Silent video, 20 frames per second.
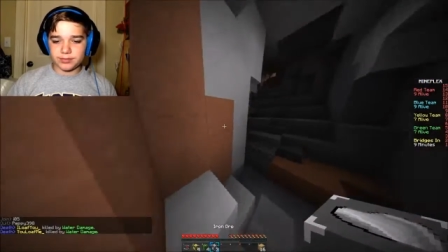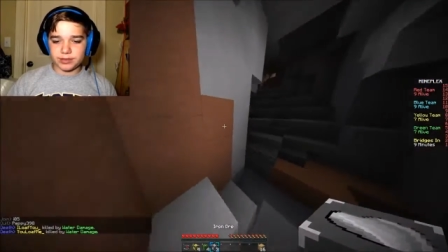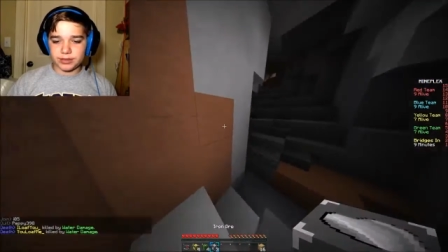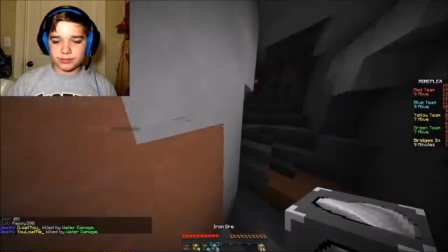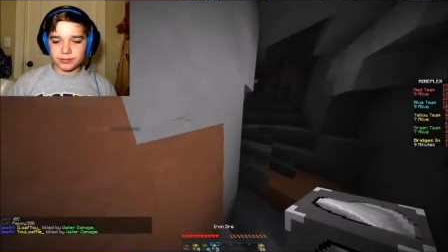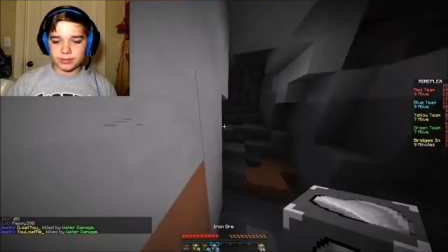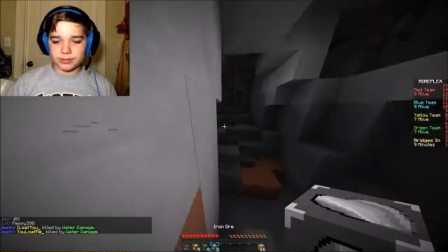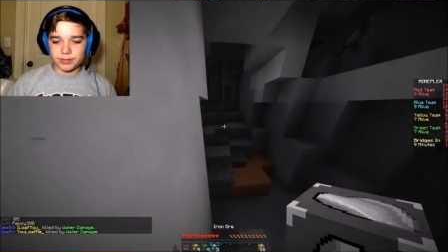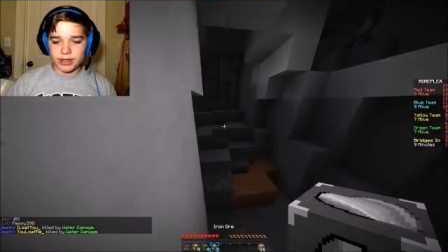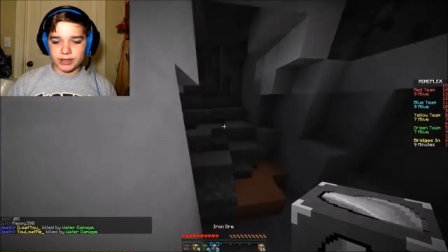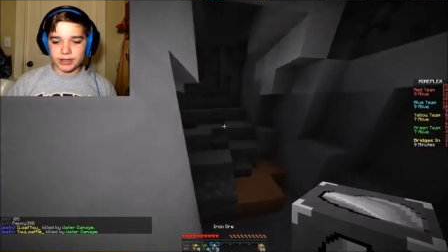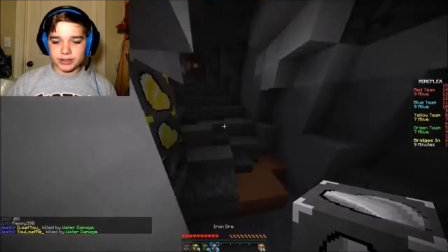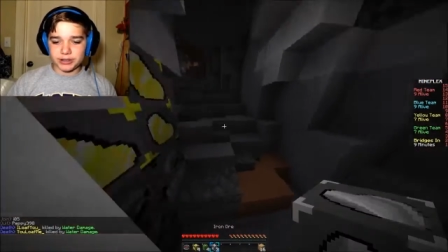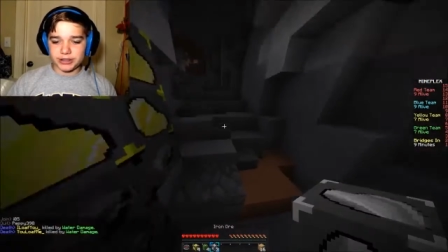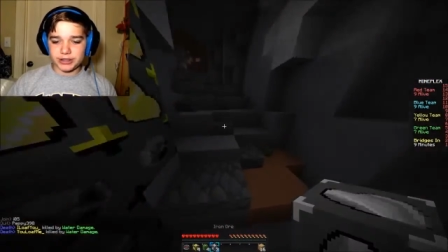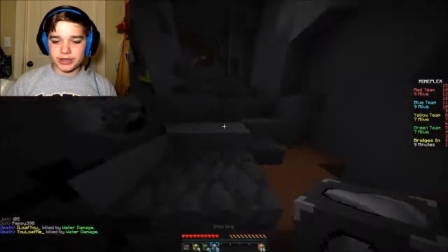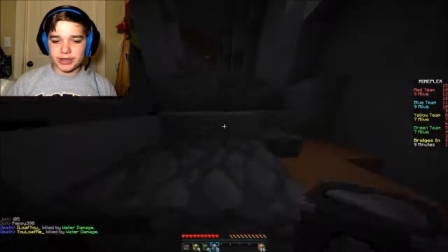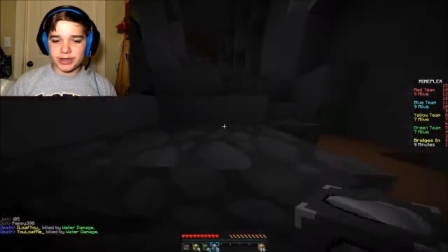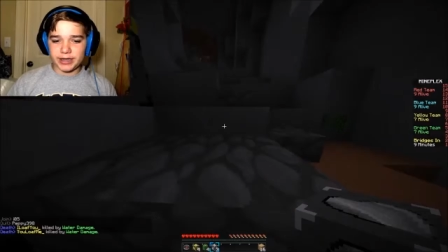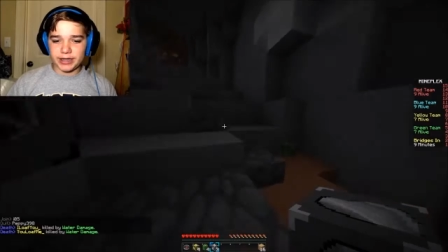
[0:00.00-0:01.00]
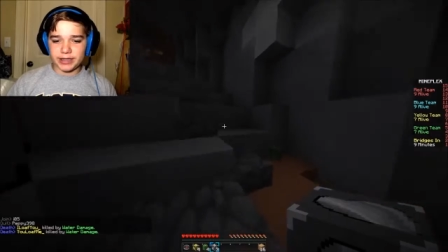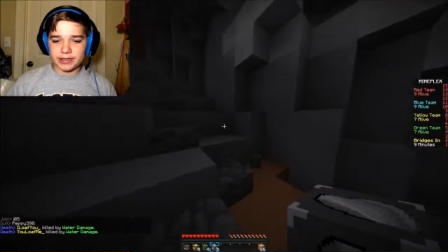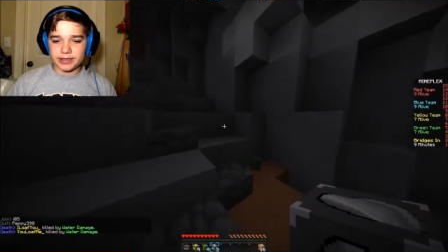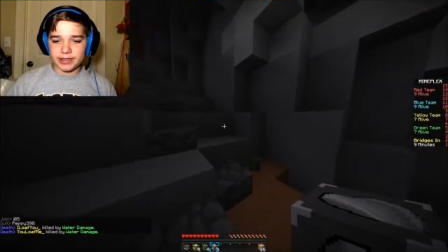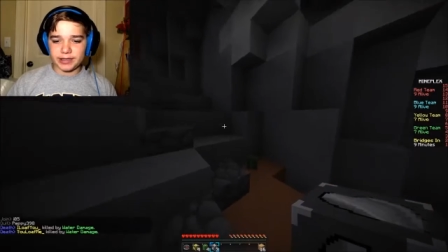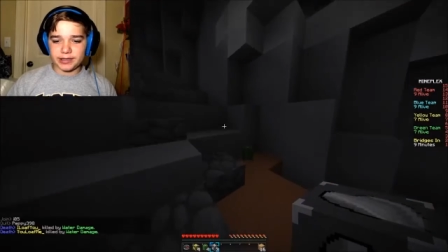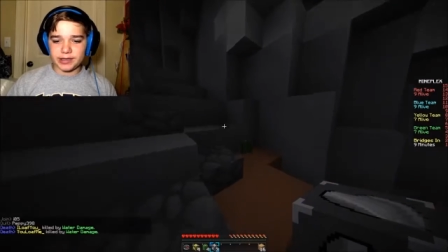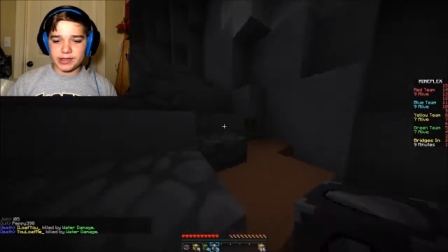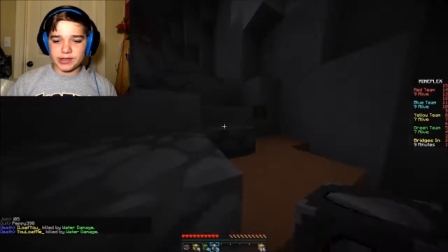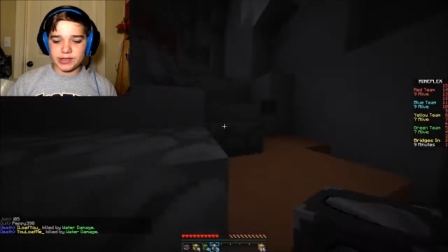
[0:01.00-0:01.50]
demolishing. And,
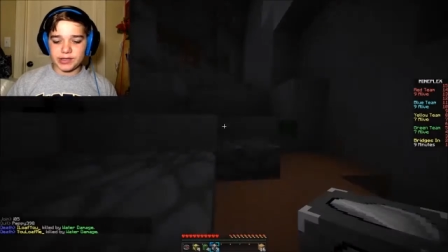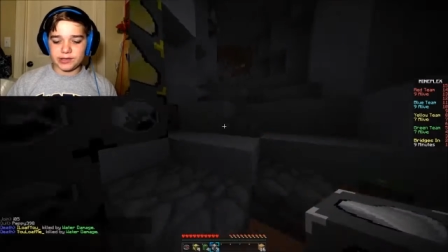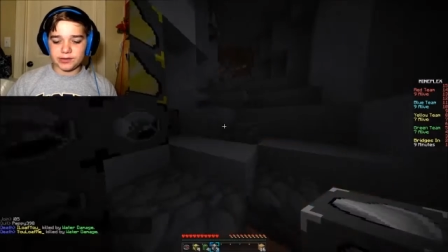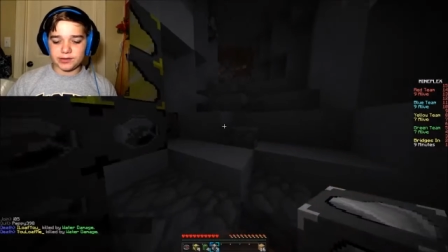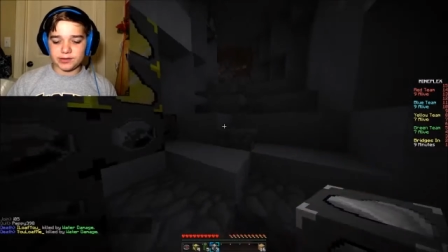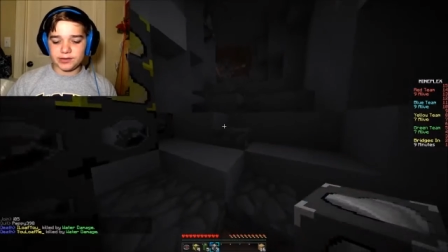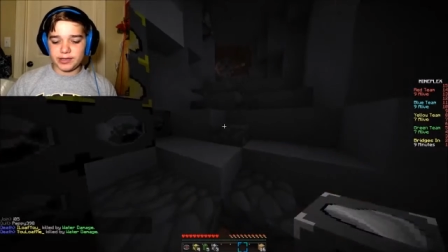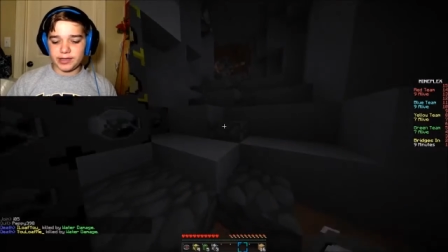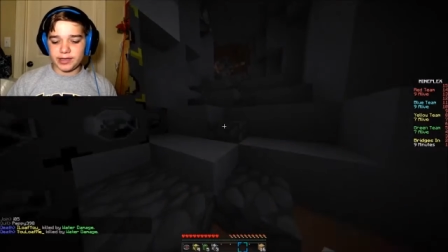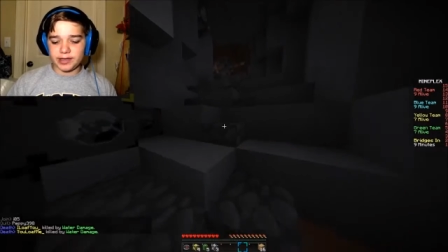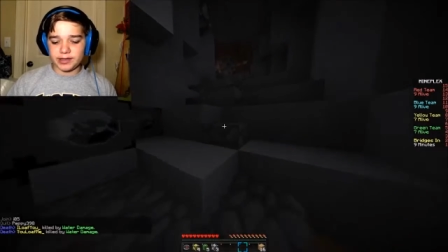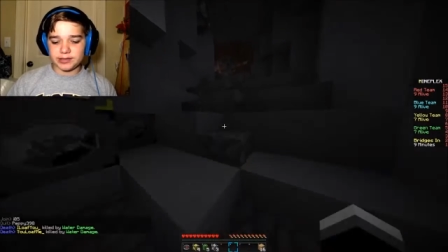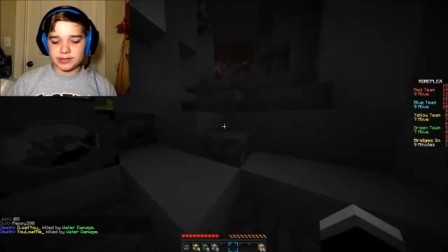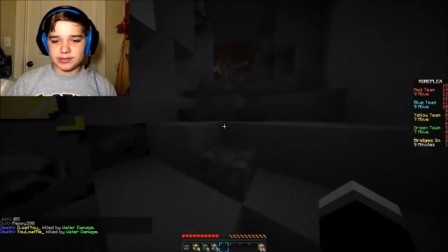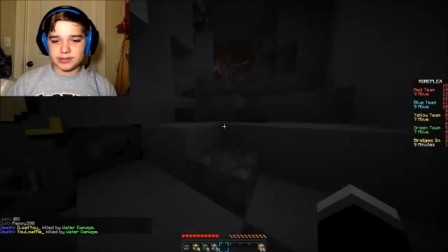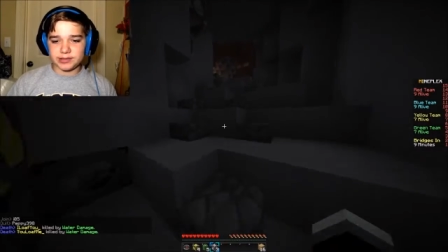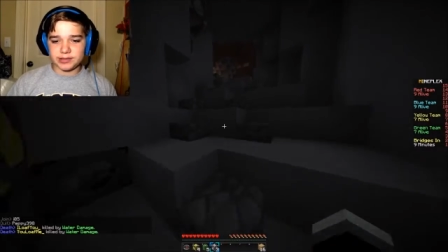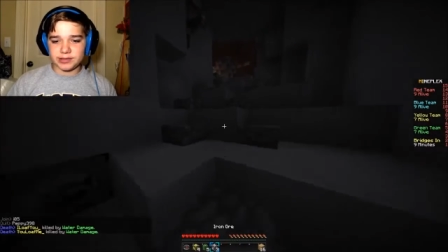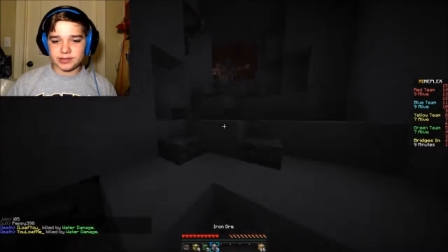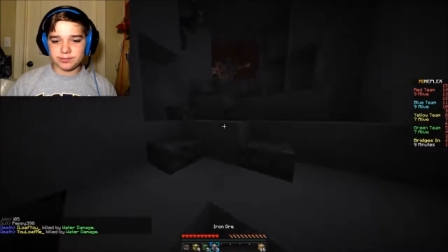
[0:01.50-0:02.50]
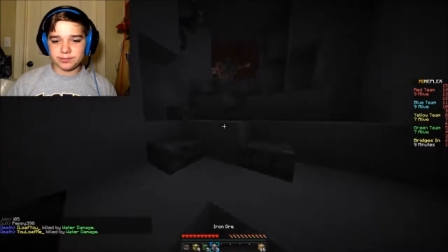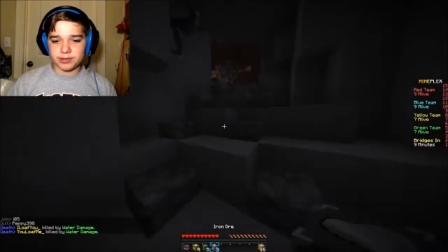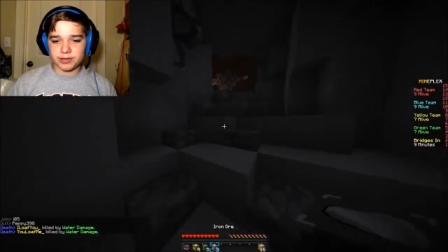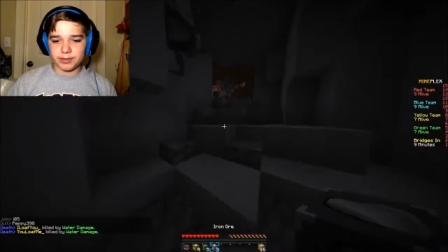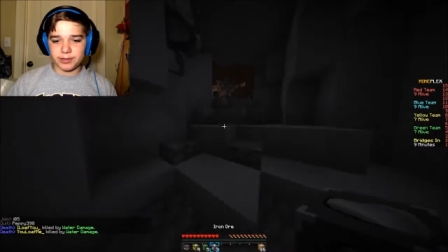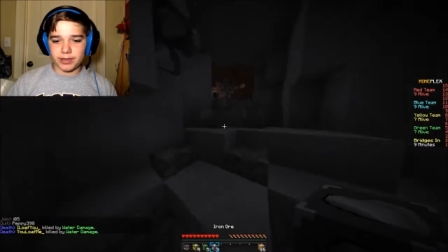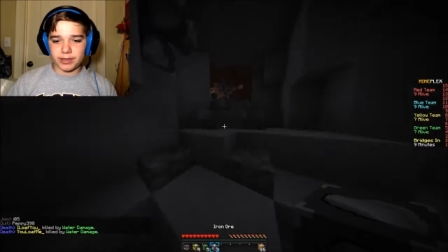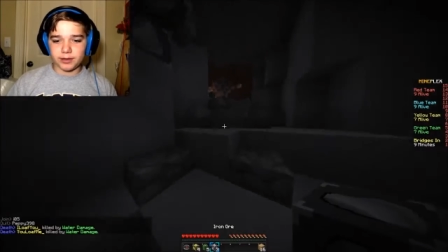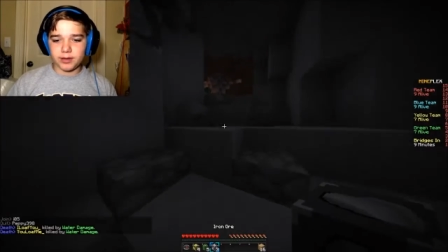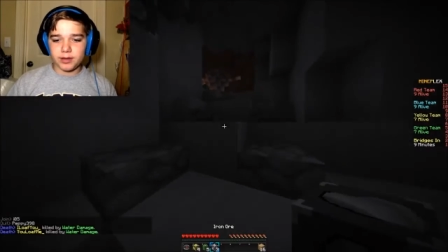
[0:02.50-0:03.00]
and, and then, yeah, it's just pretty
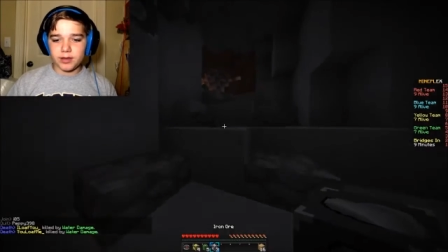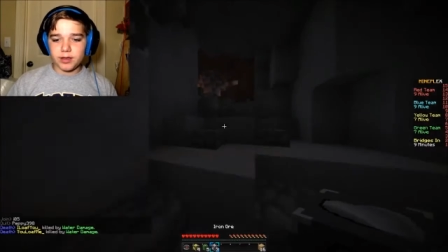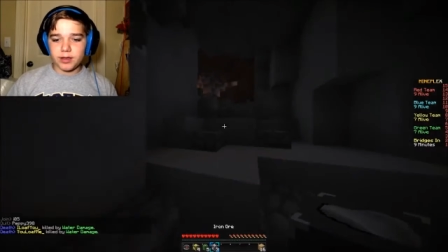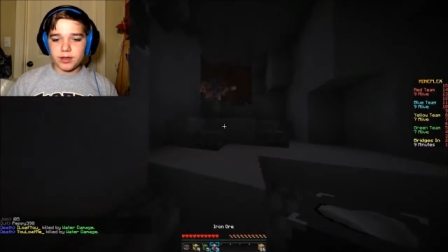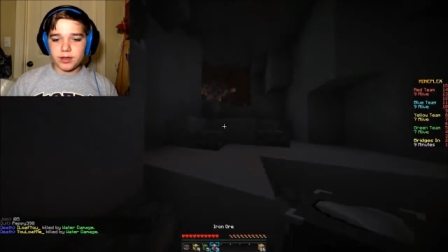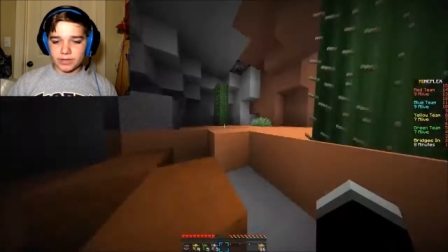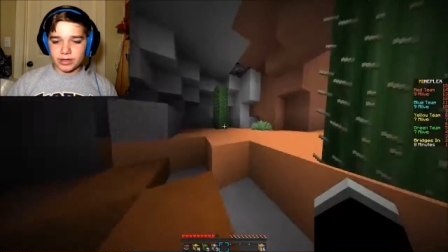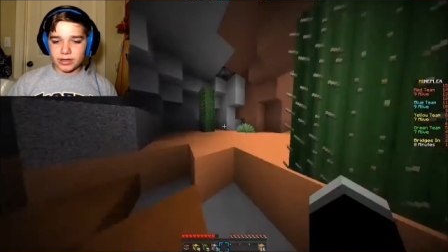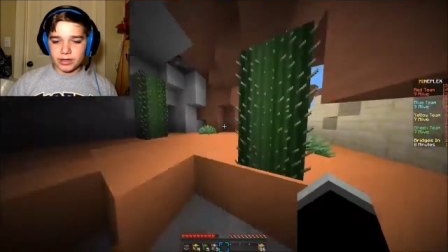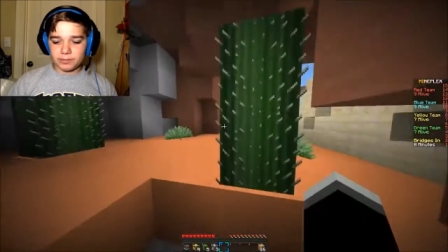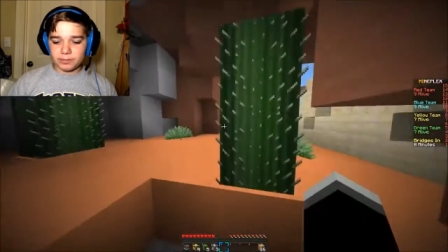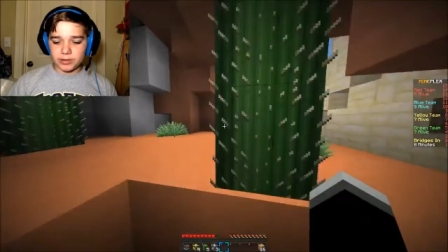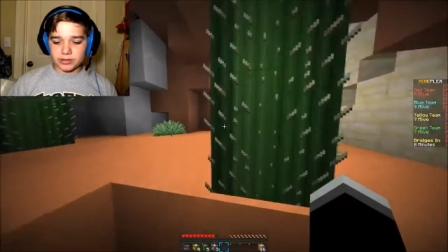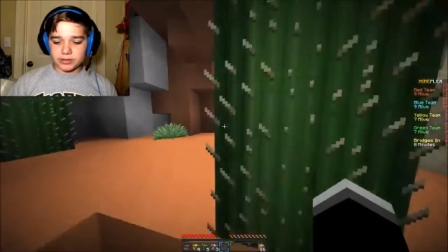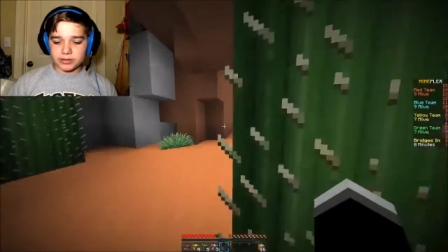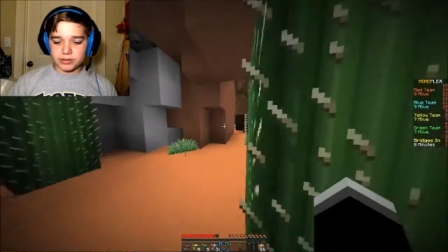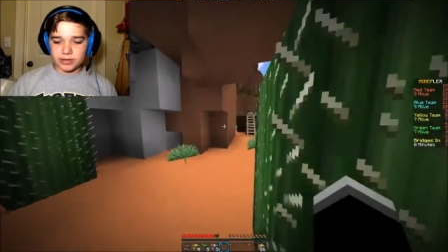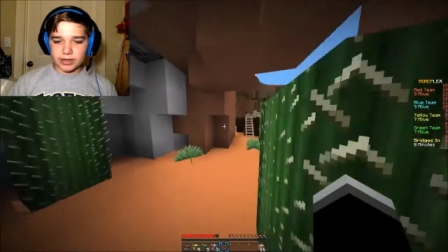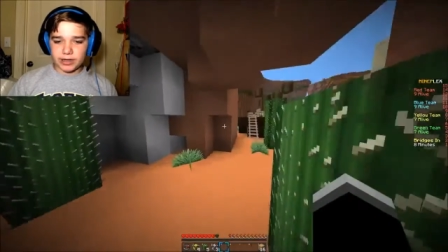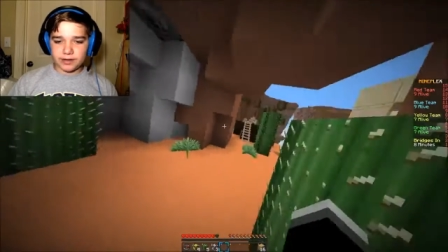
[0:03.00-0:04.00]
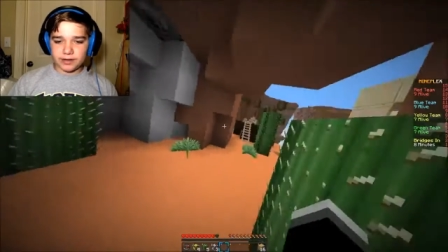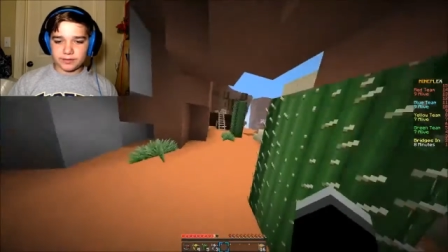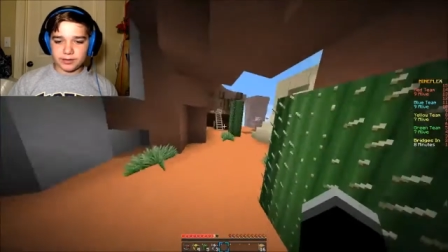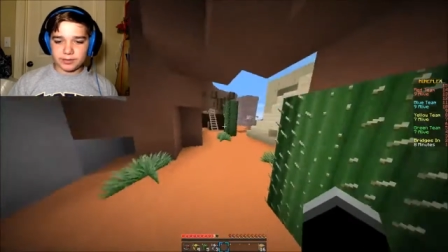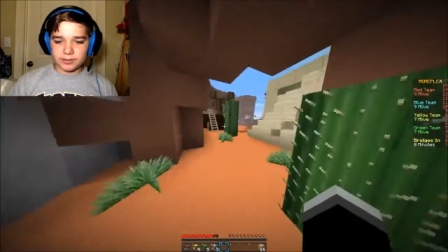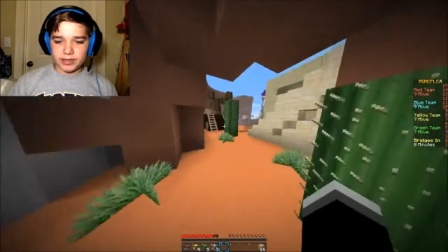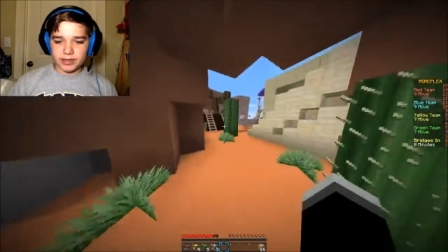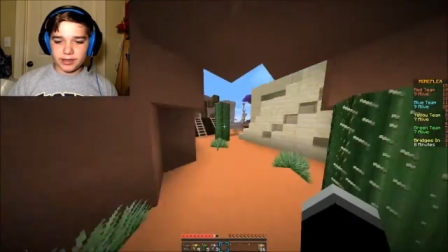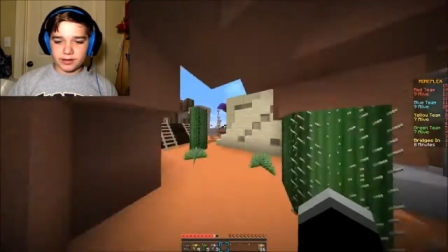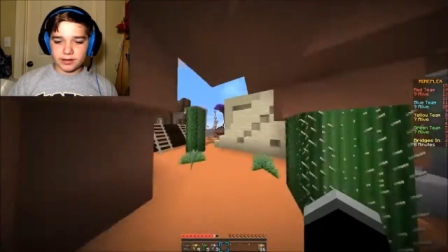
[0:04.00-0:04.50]
bad. I'm also going to have to make,